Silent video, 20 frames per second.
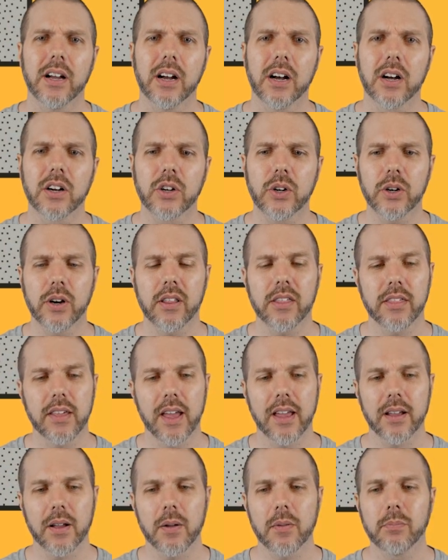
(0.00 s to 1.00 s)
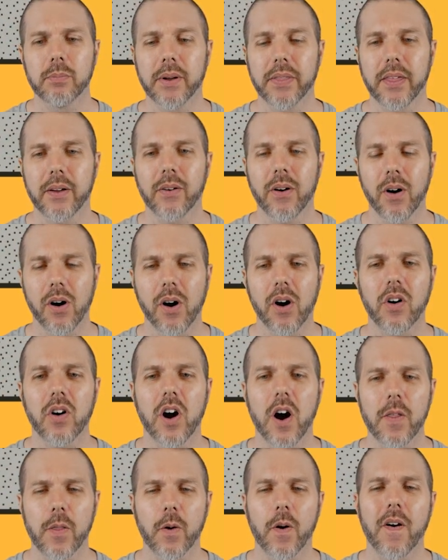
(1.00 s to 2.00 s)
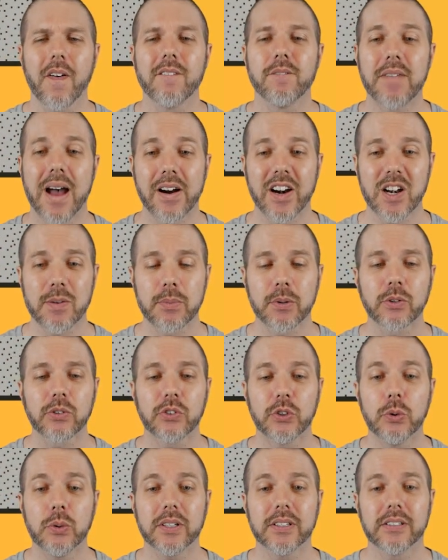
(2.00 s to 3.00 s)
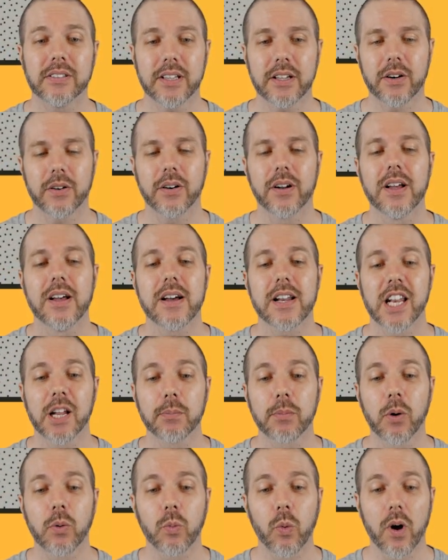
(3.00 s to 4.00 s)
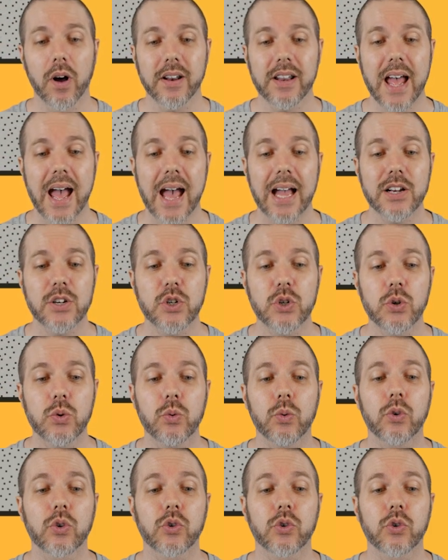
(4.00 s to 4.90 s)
a good thing. But there are other variables to consider. Number one, as you